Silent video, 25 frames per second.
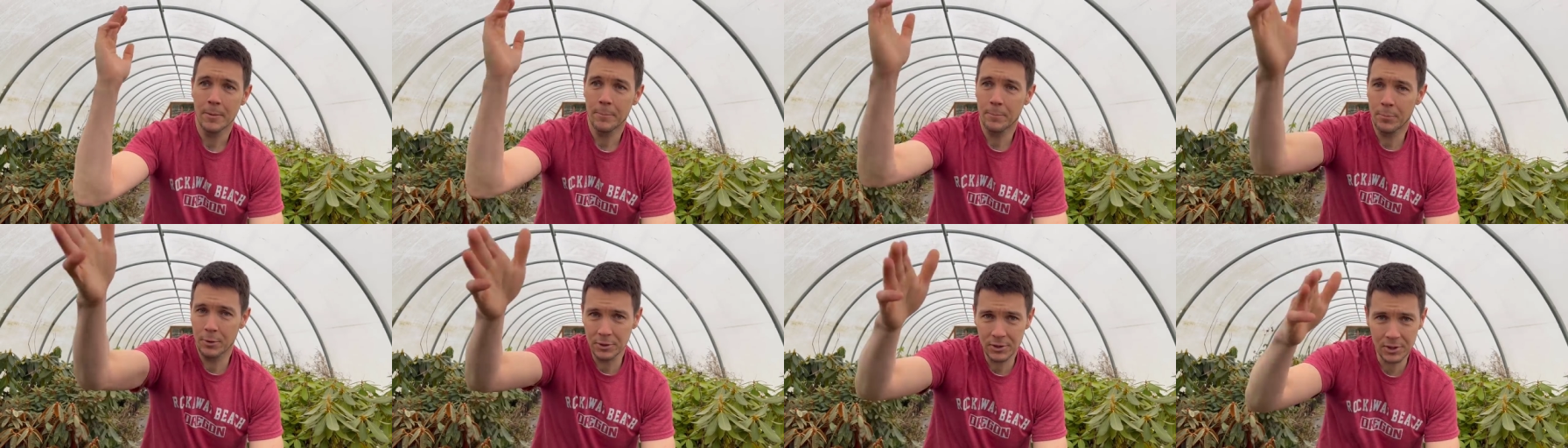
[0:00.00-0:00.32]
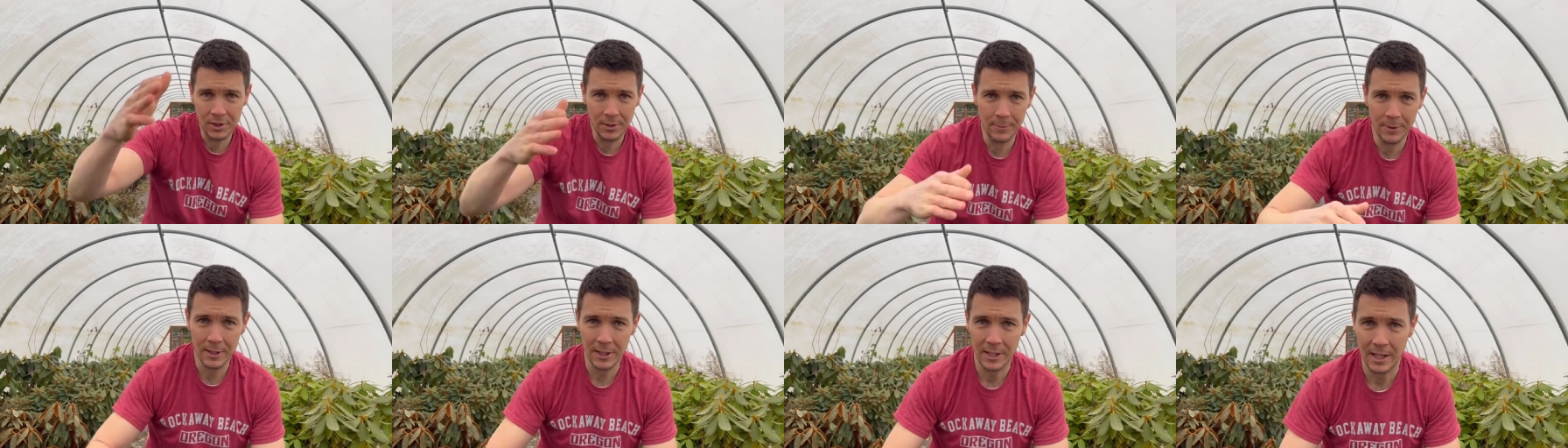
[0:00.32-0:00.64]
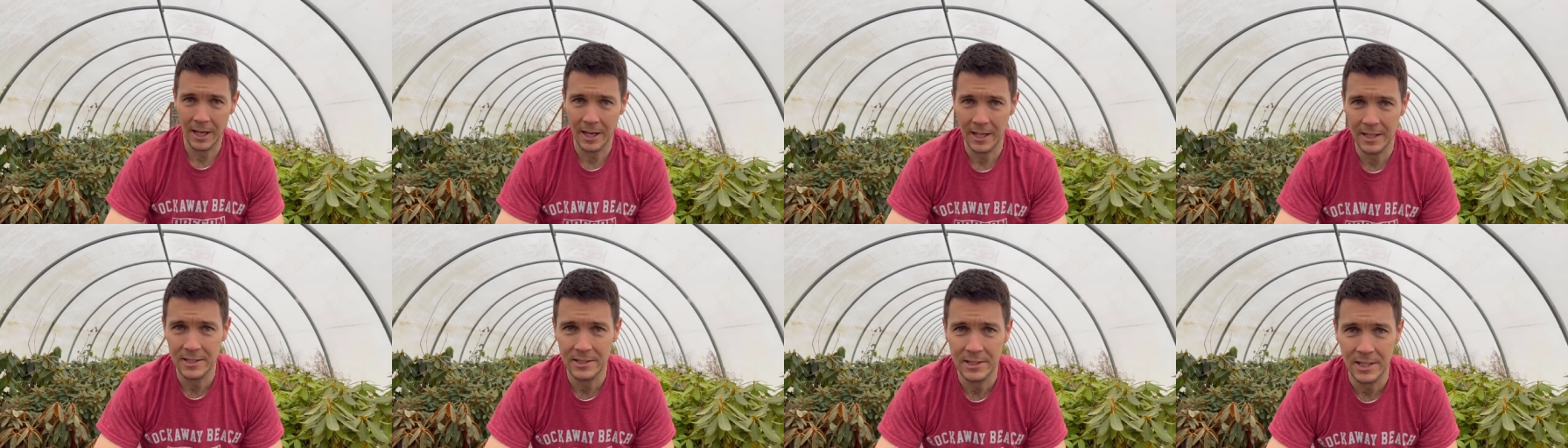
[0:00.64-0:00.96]
Put some of the
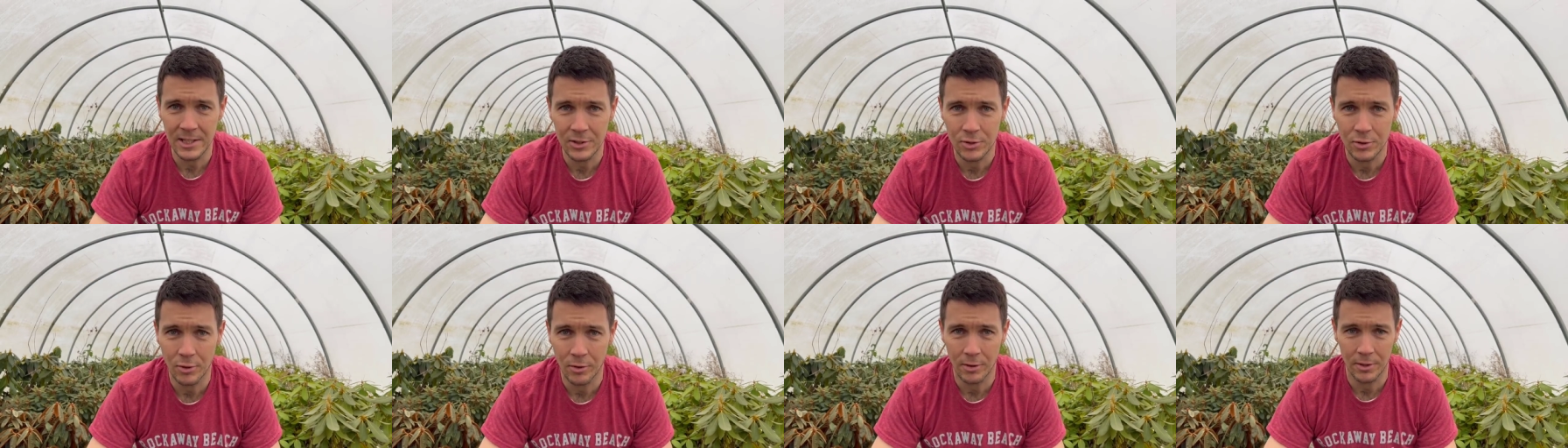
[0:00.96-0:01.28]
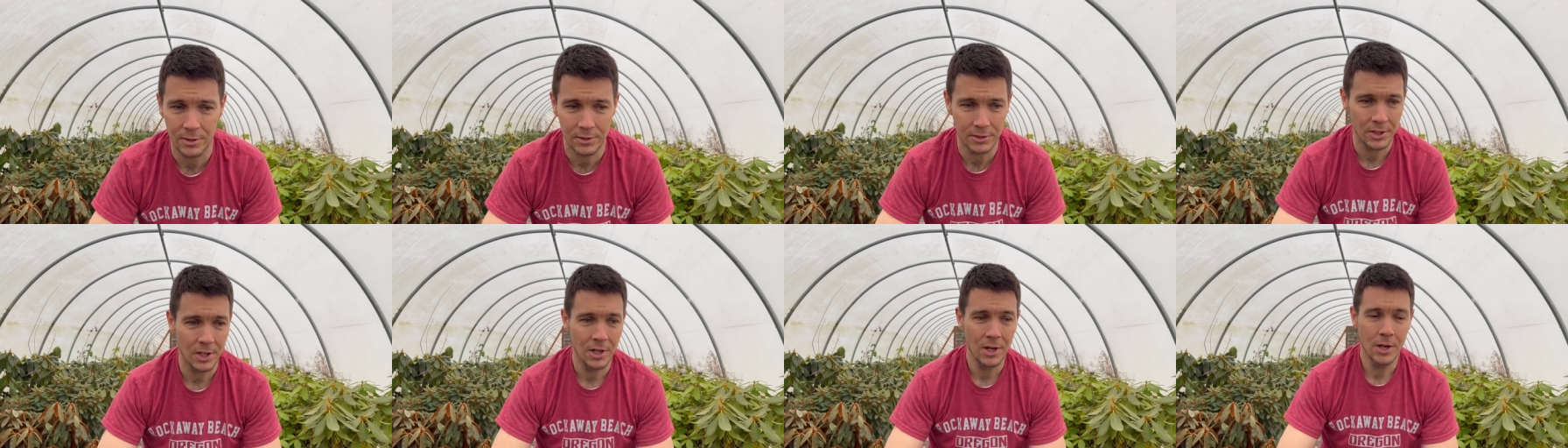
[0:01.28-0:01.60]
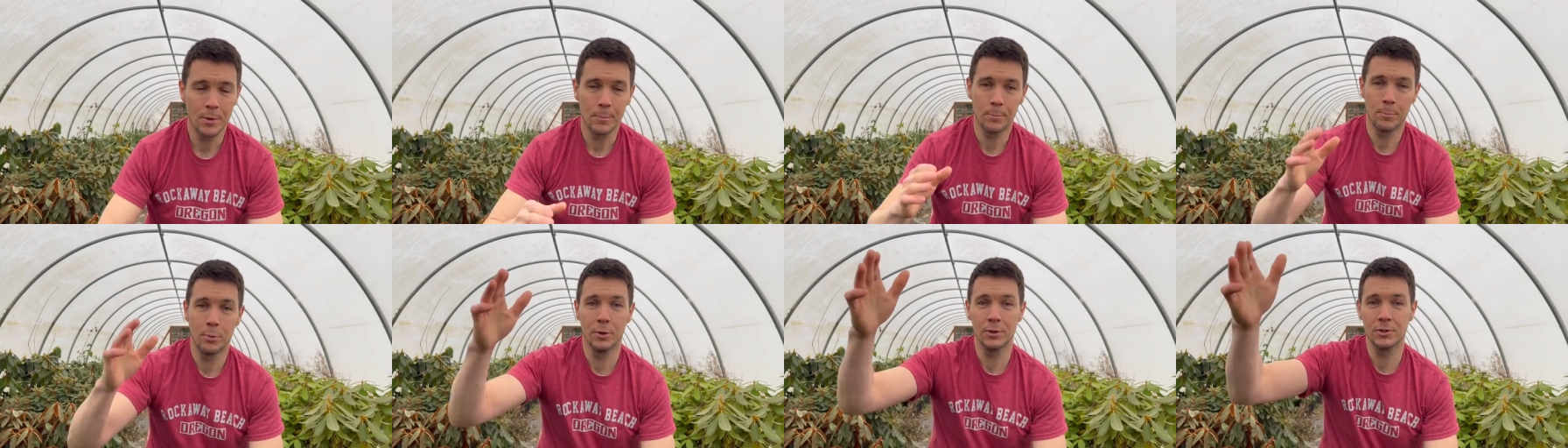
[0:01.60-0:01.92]
cuttings indoors.
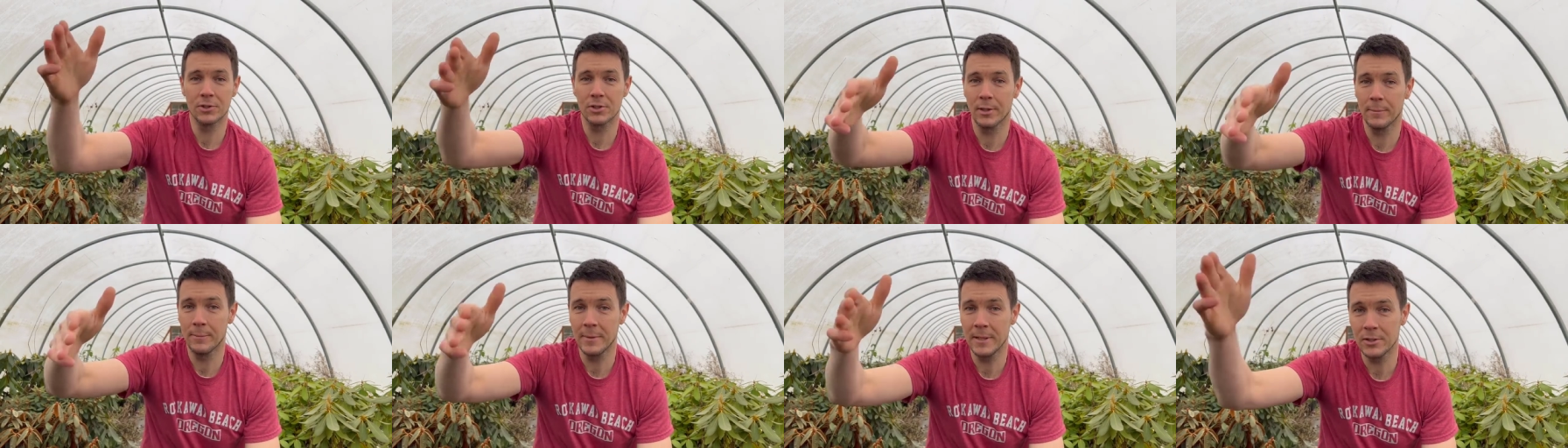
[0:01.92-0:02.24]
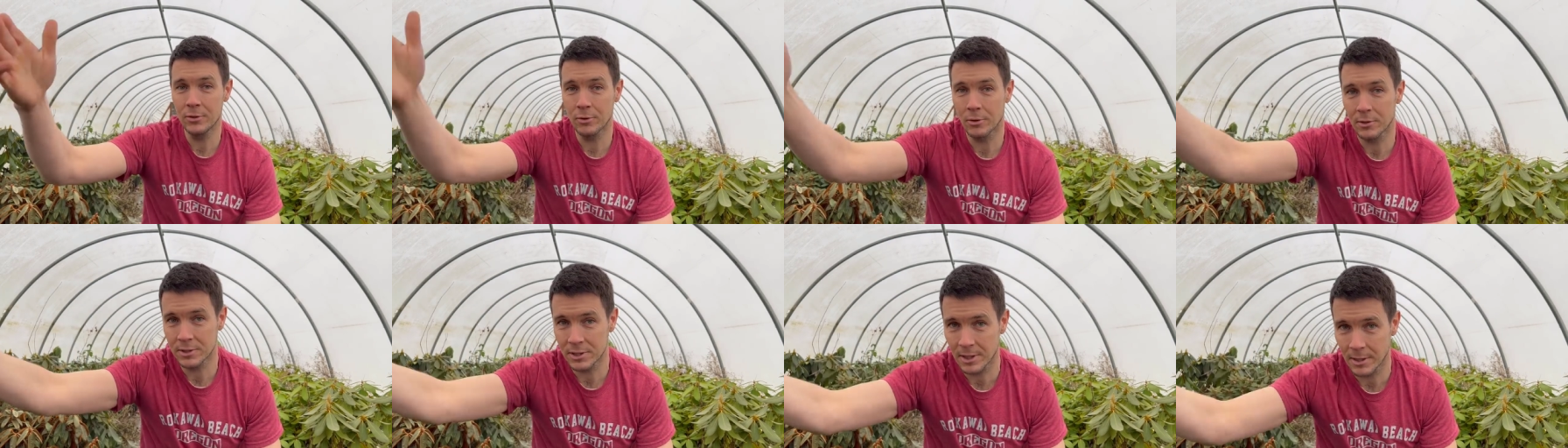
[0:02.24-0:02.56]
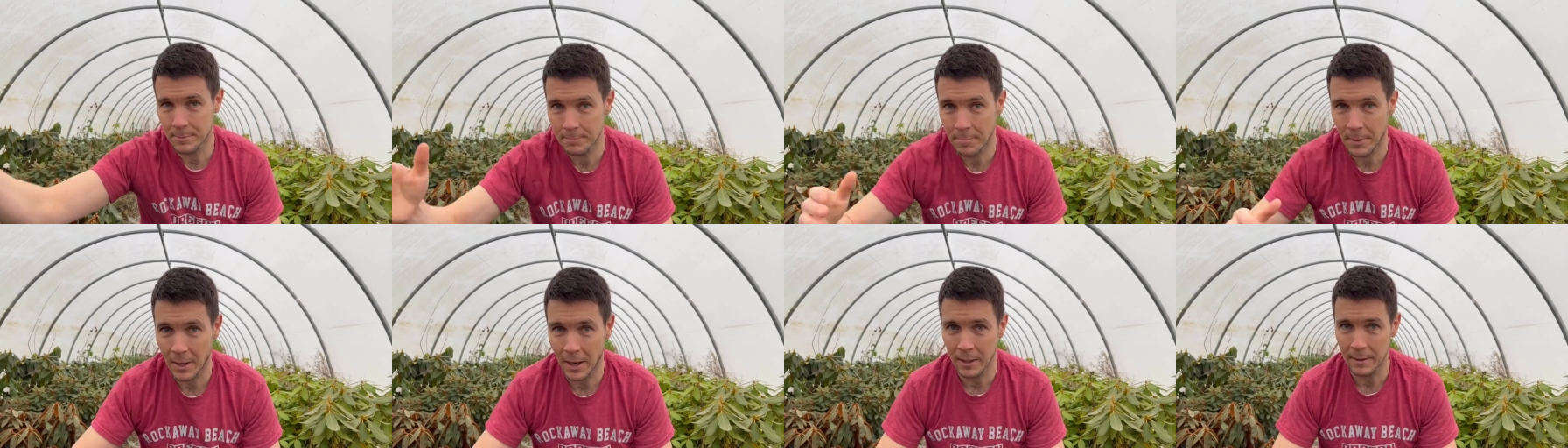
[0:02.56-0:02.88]
Put some indoors
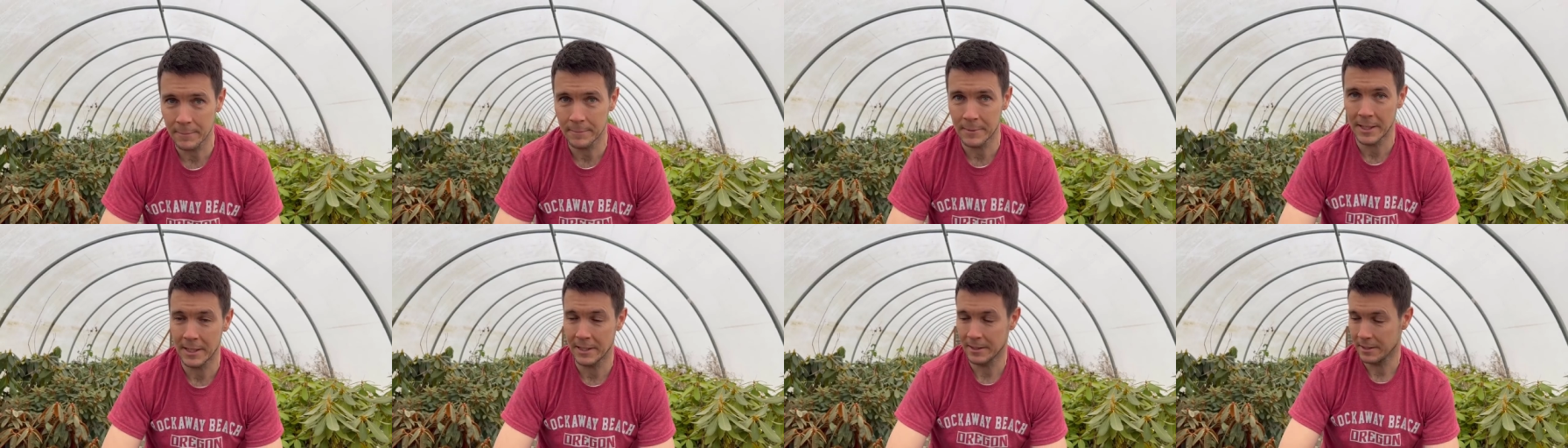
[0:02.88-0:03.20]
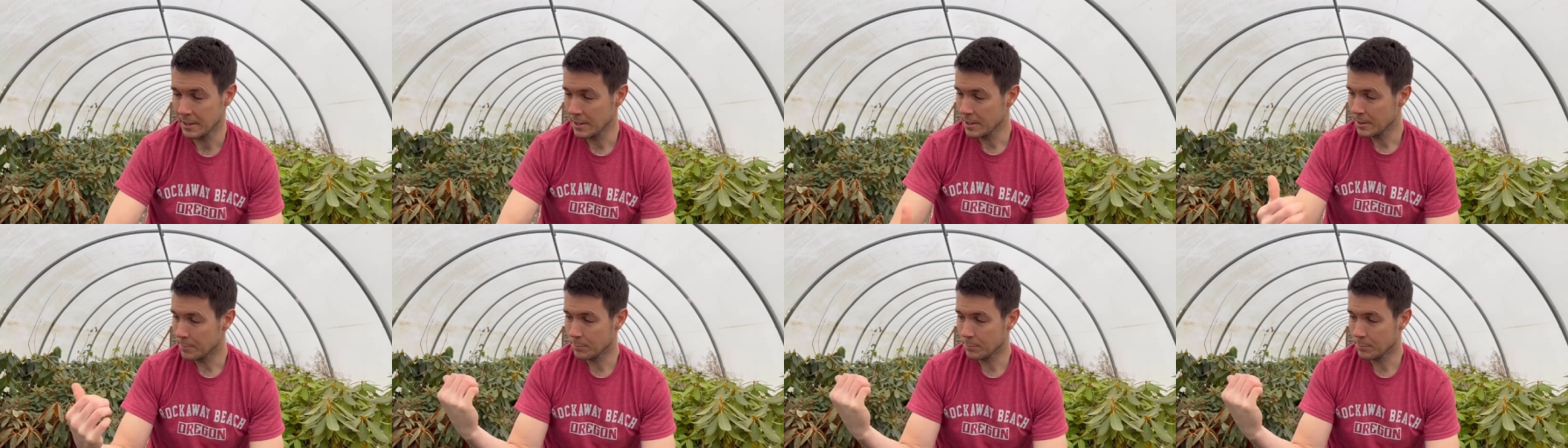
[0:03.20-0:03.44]
on bottom heat.